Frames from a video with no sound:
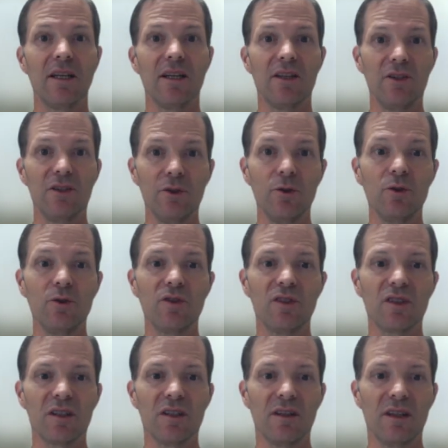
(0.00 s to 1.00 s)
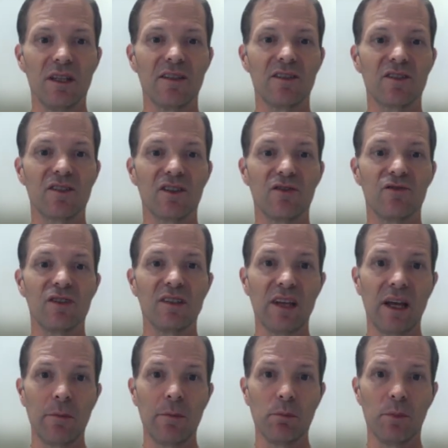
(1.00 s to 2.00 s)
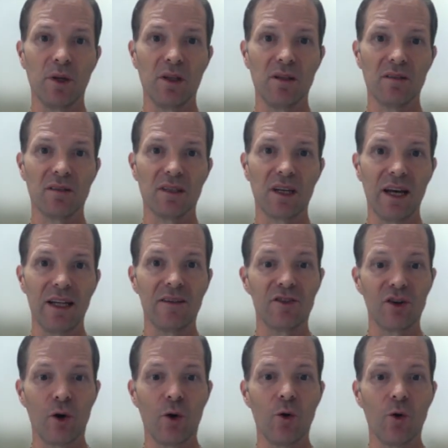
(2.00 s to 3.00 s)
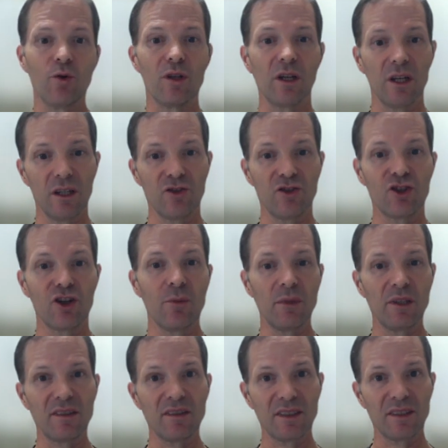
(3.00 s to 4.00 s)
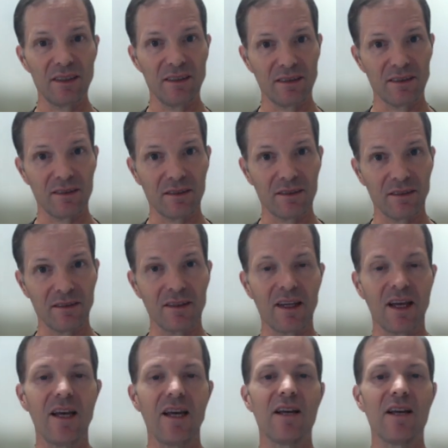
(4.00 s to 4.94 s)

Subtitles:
used this resentment and told German citizens